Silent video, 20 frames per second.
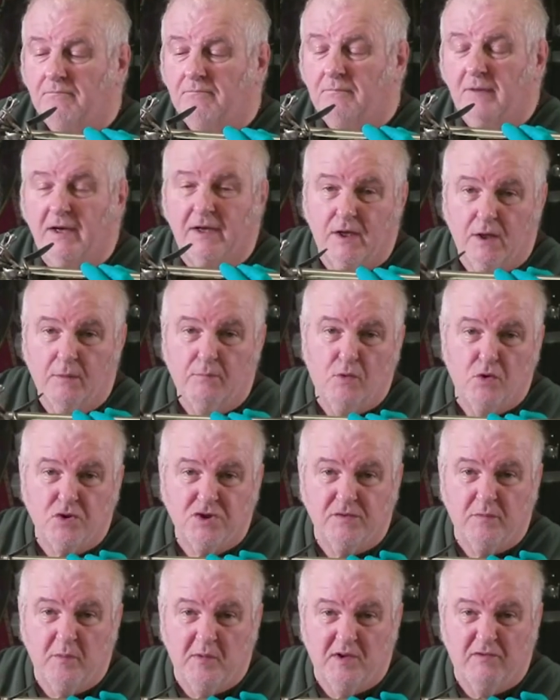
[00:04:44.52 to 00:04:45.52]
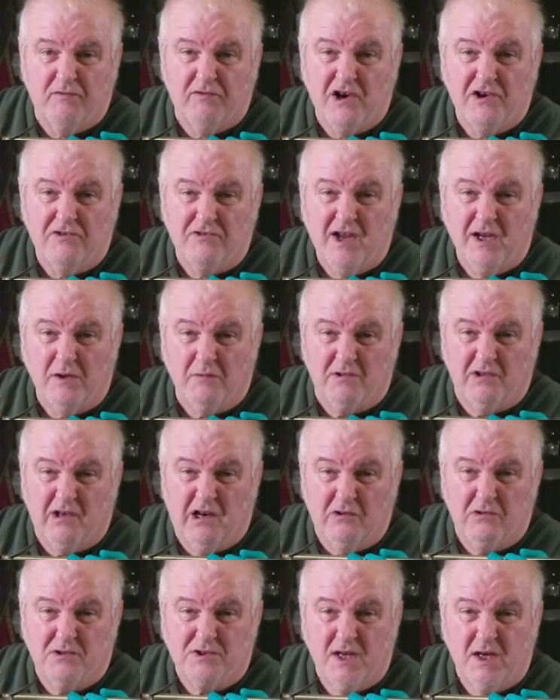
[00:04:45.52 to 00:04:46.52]
Mind you, most of them in the front rank with
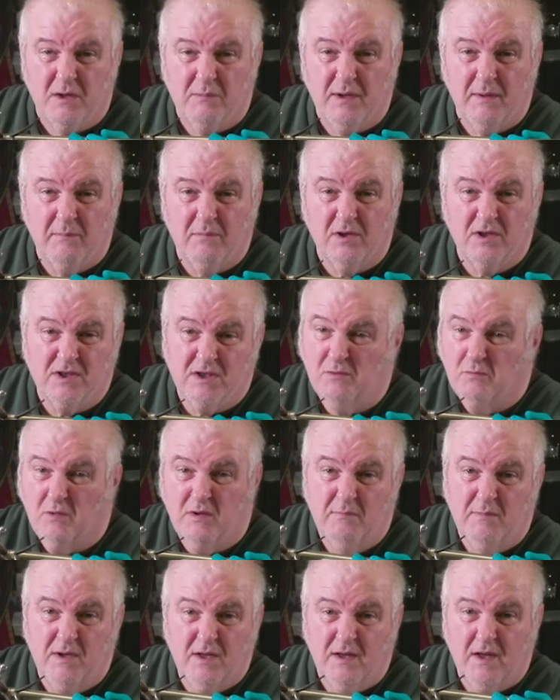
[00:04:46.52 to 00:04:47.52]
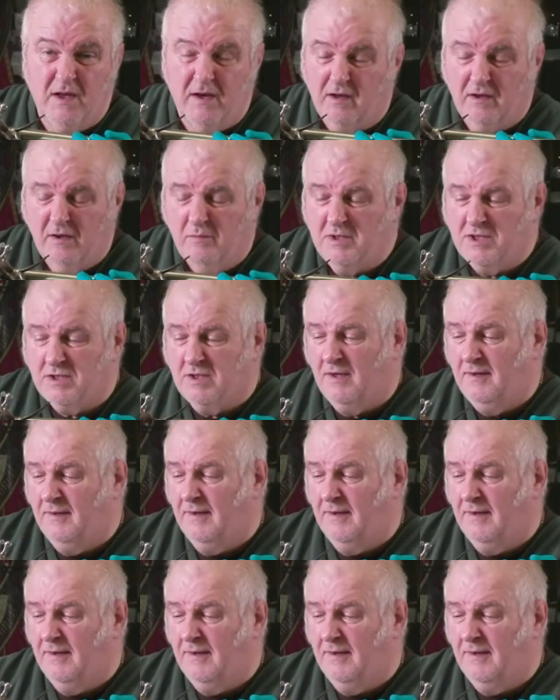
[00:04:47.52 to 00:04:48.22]
dullos anyway, because they wouldn't be there otherwise.